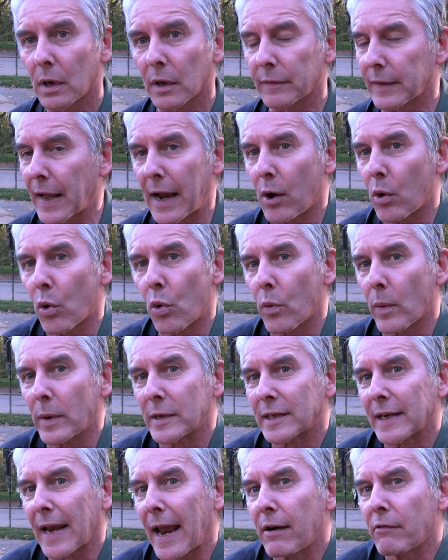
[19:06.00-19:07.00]
And that
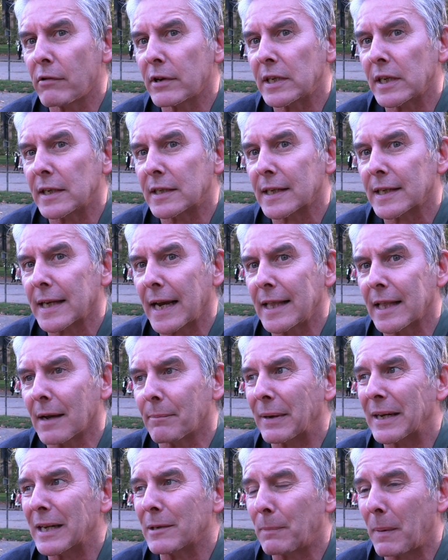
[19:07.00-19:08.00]
always heresy to say
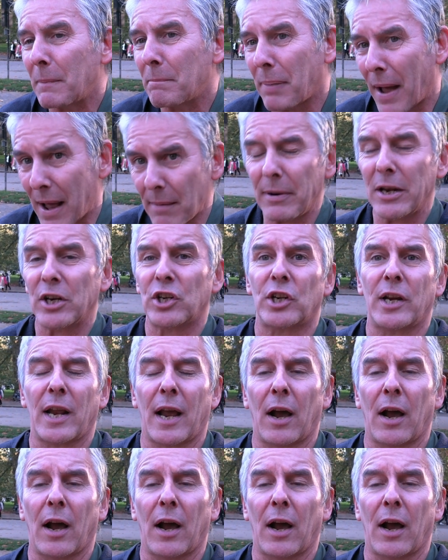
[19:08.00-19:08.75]
that, but it's been published